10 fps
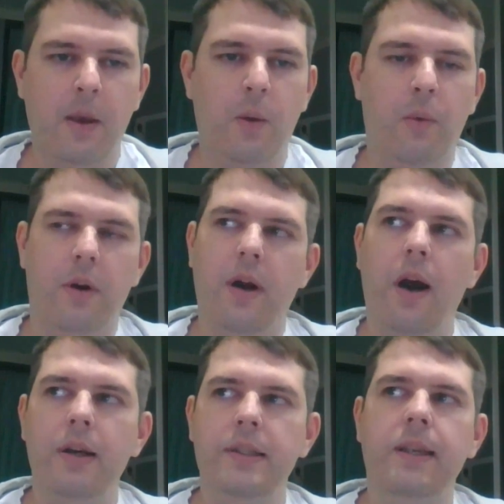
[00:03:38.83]
We're
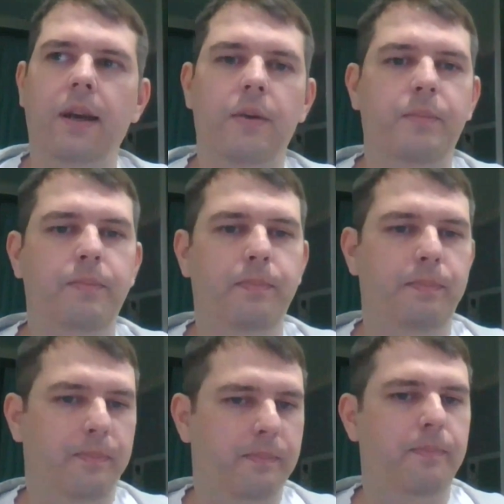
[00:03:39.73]
hosting our
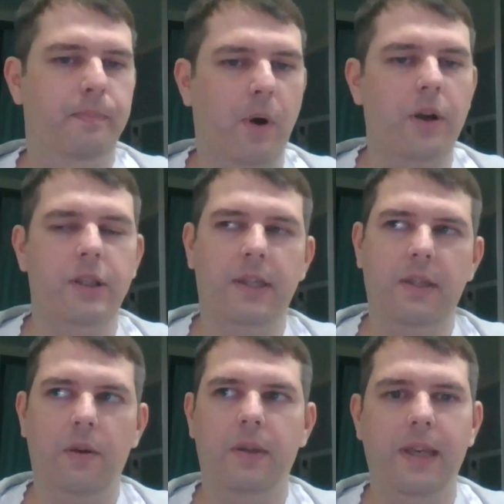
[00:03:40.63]
projects
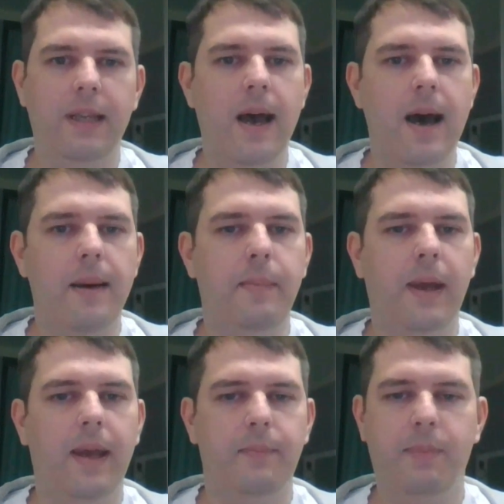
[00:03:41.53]
on GitHub,
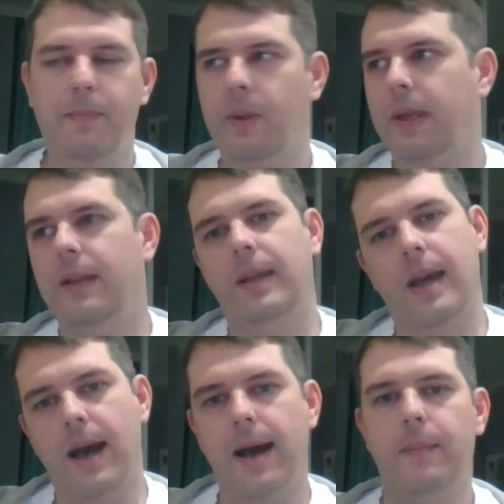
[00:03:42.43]
and people can
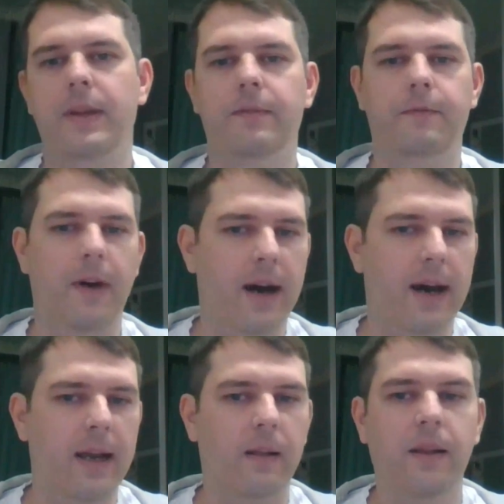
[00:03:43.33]
come and
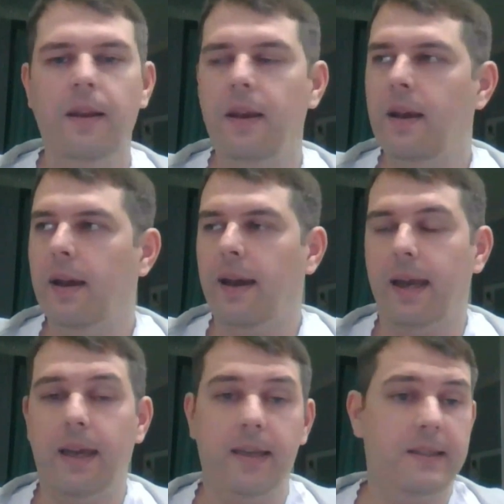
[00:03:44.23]
file a
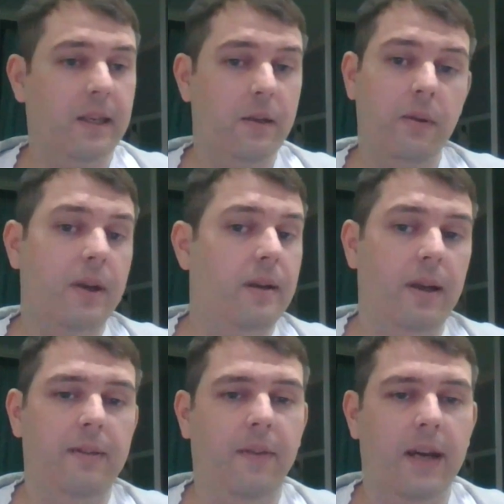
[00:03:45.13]
security
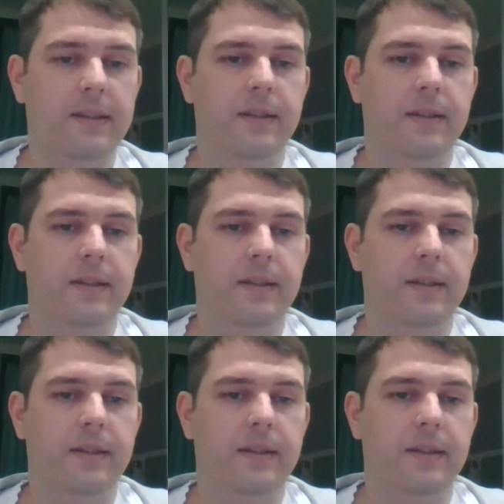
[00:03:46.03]
advisory.